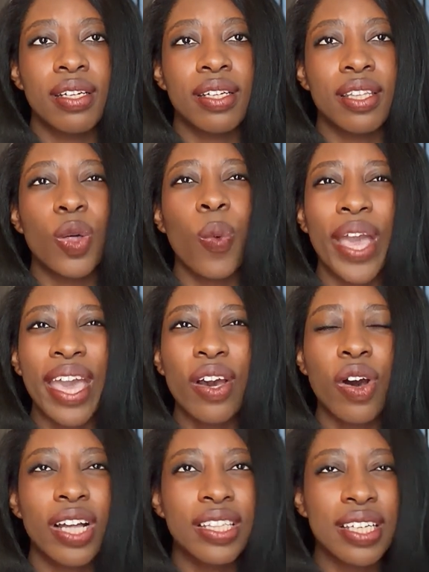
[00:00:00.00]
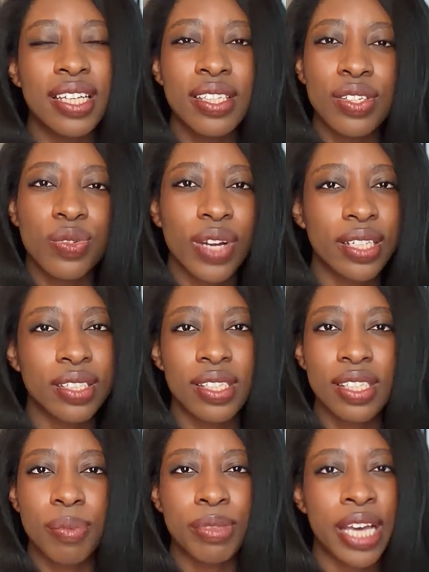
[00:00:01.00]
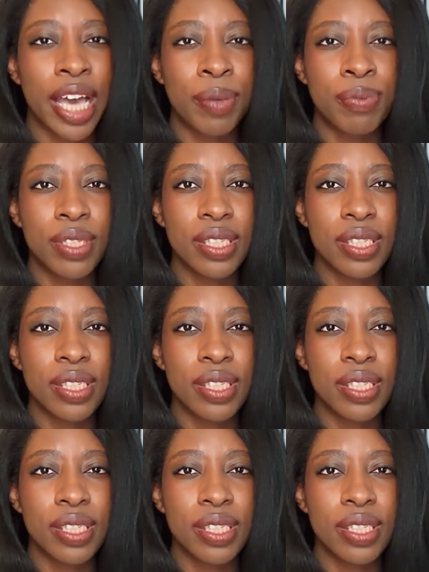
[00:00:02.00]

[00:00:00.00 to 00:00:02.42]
the way content is structured sometimes,